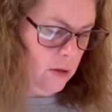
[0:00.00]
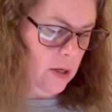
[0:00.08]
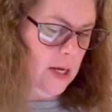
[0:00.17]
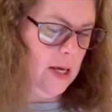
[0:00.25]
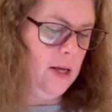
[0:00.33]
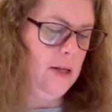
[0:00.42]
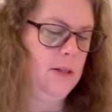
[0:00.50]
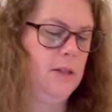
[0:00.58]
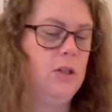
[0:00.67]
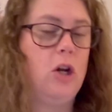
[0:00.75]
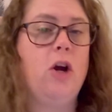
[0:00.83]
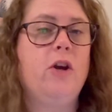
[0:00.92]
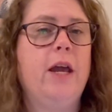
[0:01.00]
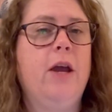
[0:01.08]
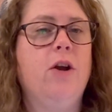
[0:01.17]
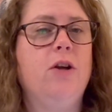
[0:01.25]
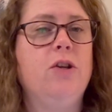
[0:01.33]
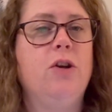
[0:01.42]
Is Star
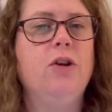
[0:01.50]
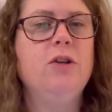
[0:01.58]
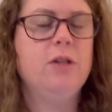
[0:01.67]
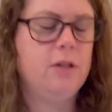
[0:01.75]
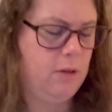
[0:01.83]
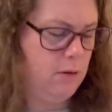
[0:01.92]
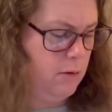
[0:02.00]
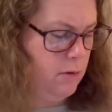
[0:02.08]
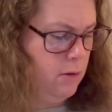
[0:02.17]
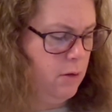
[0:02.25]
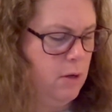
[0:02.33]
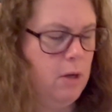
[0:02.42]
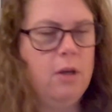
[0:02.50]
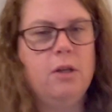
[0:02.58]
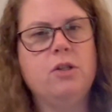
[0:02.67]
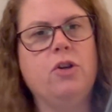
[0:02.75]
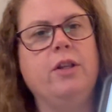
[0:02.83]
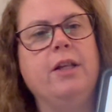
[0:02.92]
Characters.
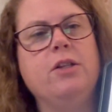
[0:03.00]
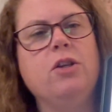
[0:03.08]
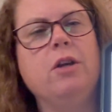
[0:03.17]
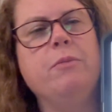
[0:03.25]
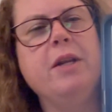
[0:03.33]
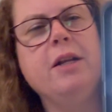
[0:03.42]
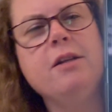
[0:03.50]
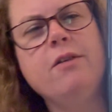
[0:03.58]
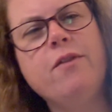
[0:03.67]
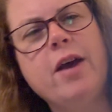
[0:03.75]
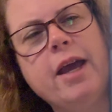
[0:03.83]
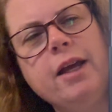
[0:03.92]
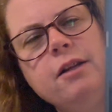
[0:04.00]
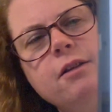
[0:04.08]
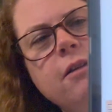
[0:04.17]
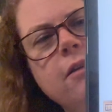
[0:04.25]
Sorry, that took a minute to find.